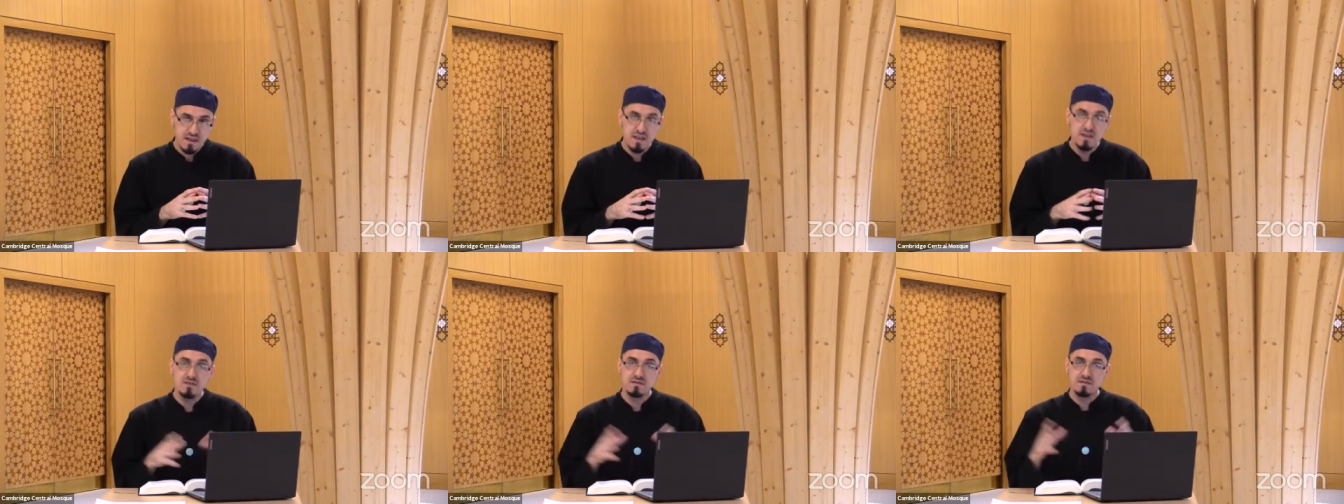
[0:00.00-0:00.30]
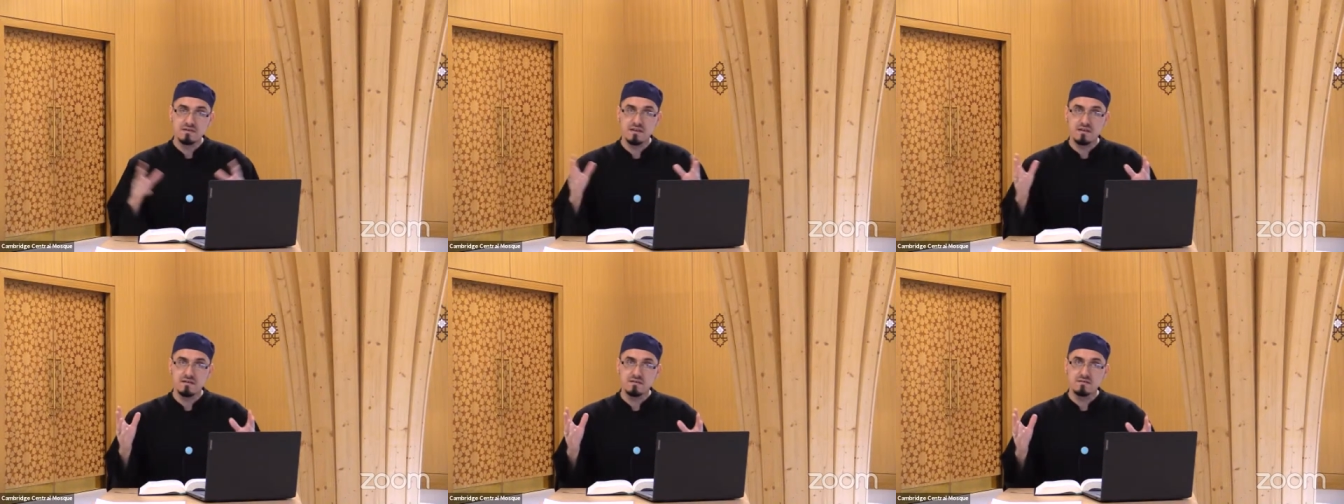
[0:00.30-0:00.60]

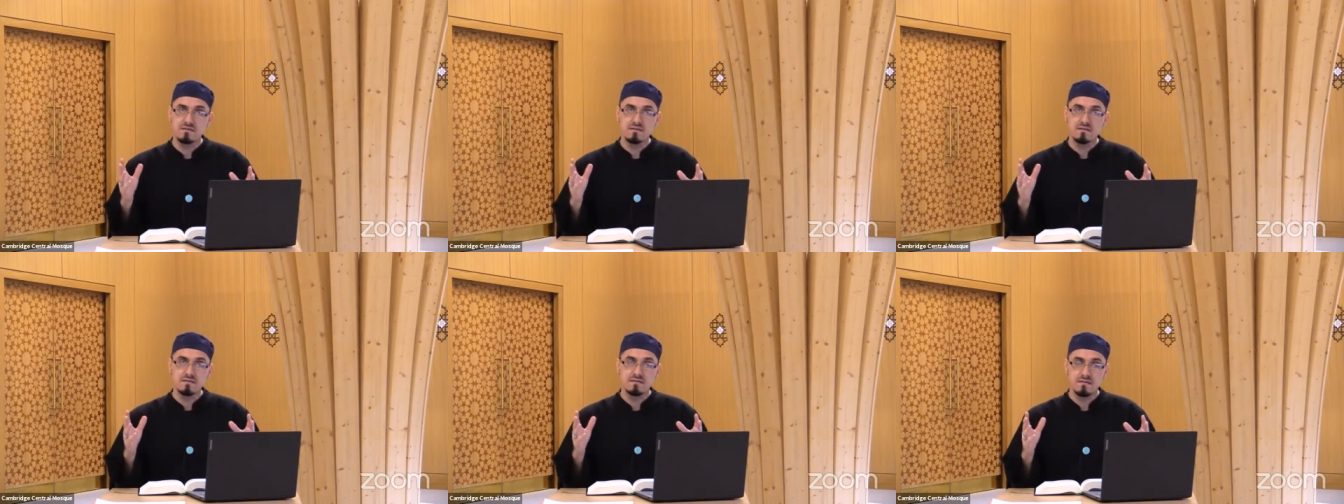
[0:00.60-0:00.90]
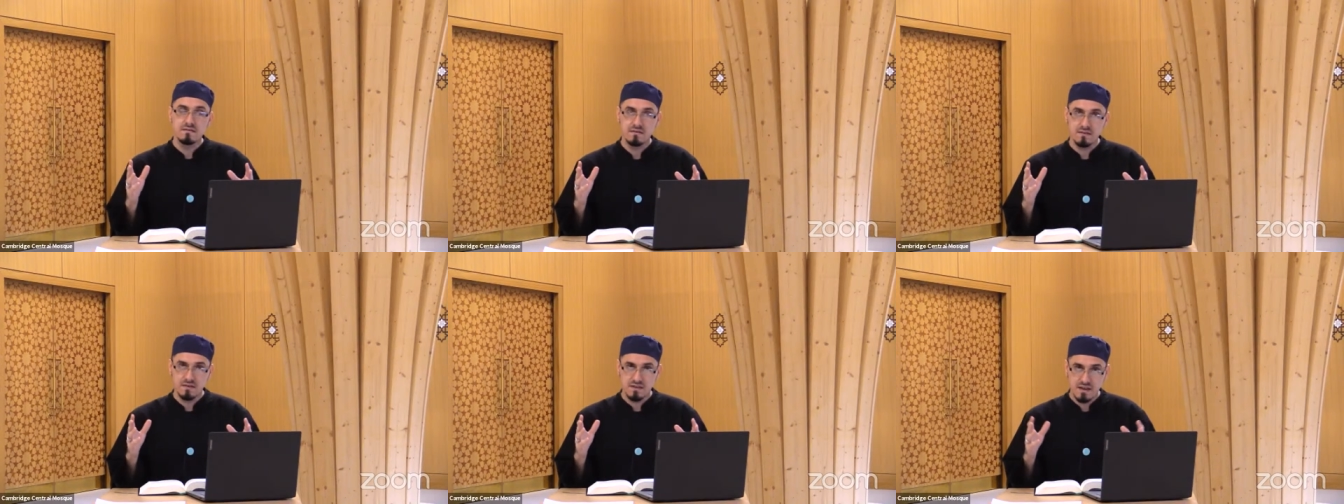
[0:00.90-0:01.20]
innocence
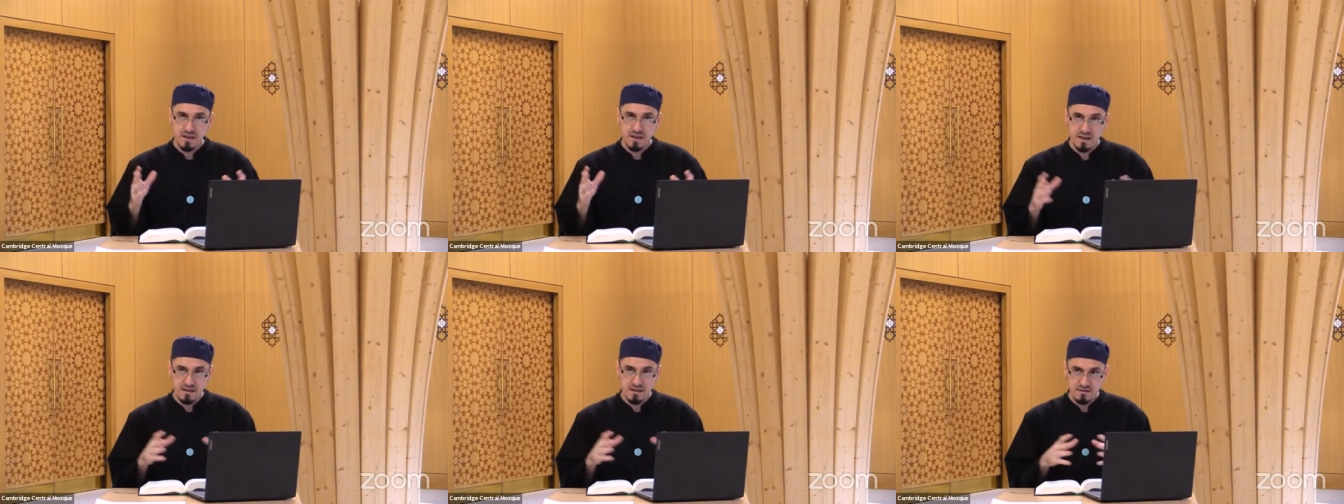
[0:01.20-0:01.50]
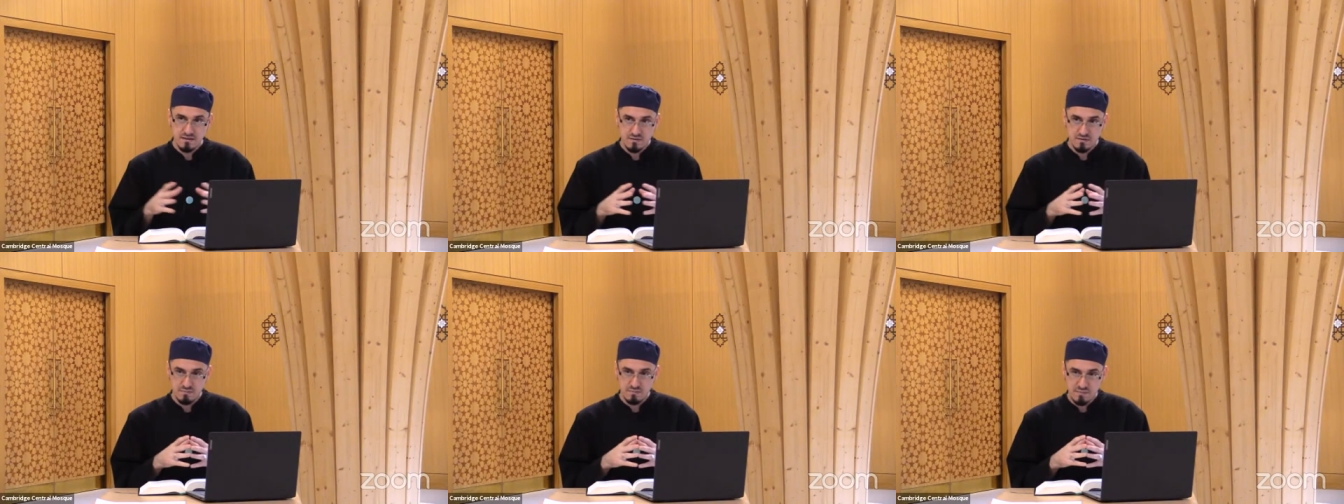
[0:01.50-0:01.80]
okay
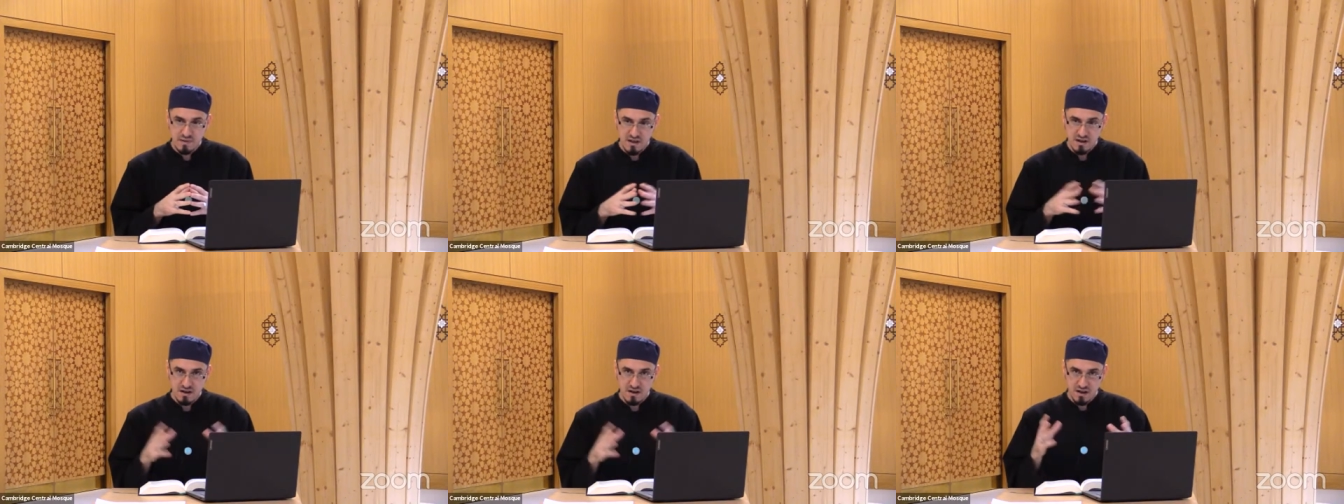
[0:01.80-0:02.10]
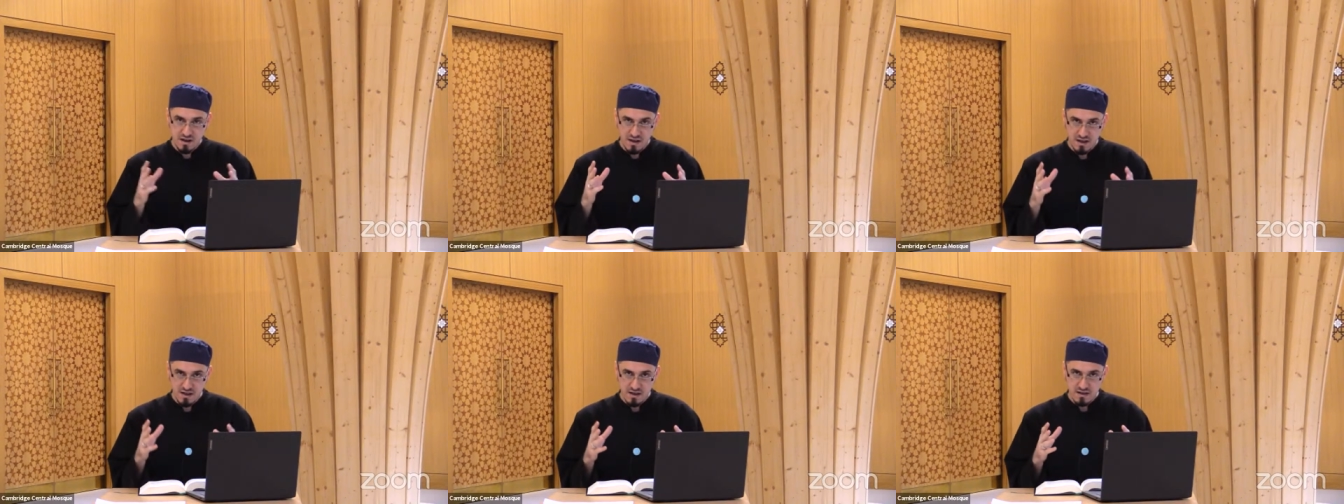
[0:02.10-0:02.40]
so
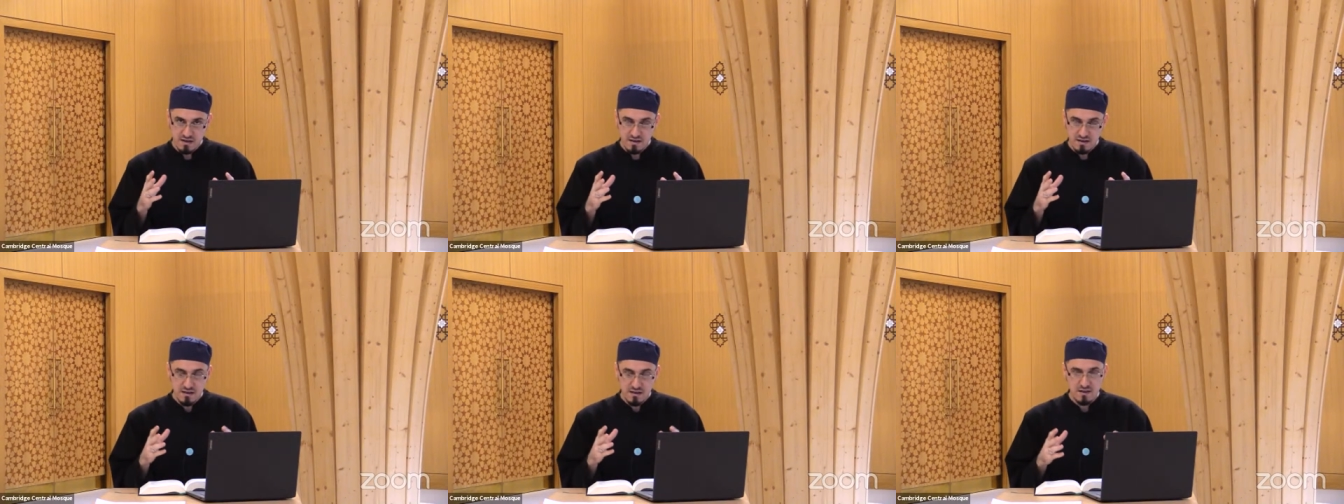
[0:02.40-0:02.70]
bara'a